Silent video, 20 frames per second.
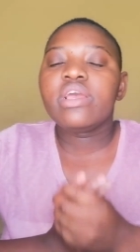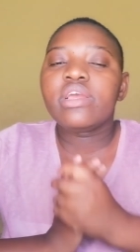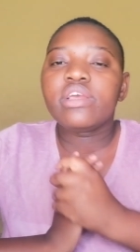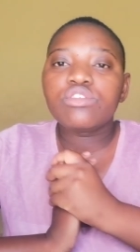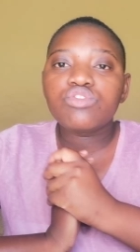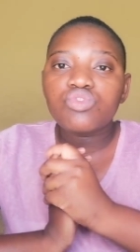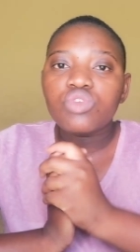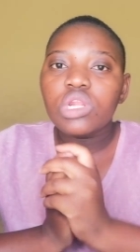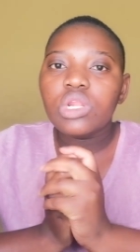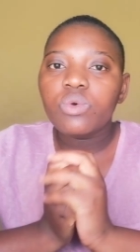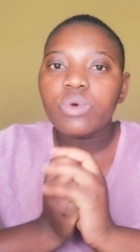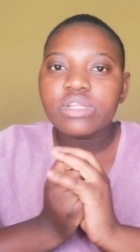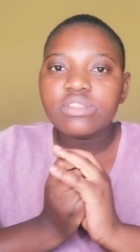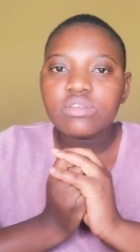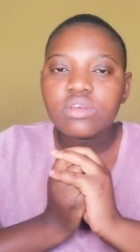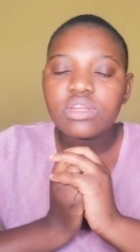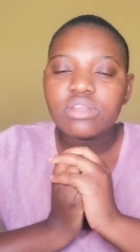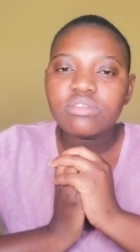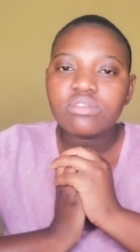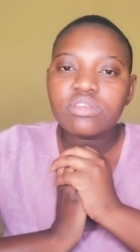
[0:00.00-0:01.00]
is really what's
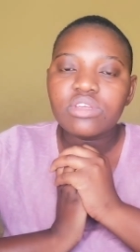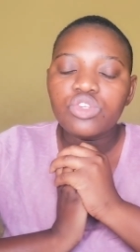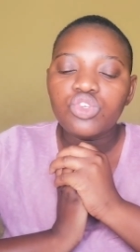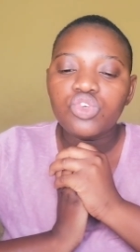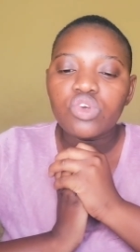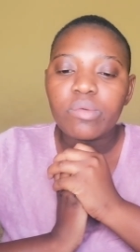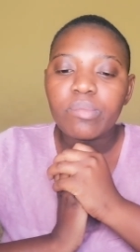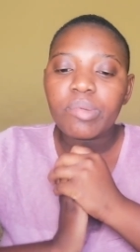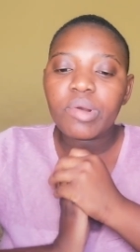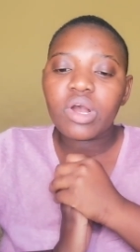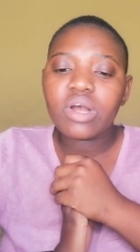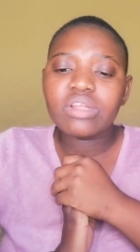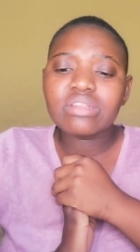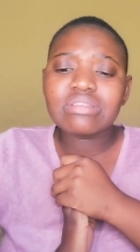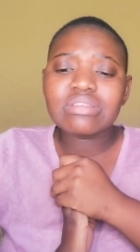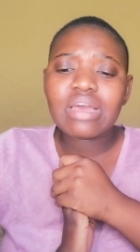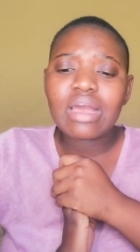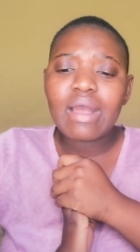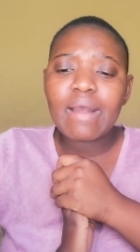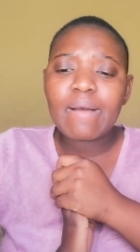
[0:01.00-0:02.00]
gonna set you apart.